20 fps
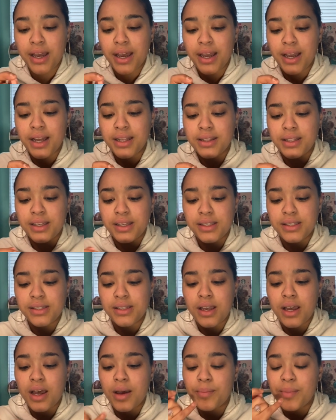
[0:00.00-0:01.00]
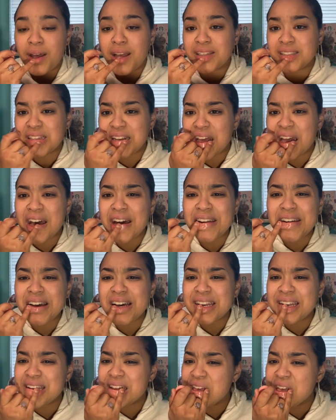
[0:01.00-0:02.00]
I got this as an
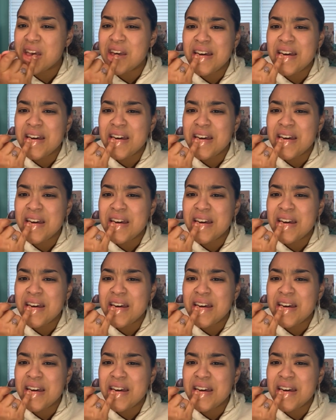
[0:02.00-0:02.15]
add-on.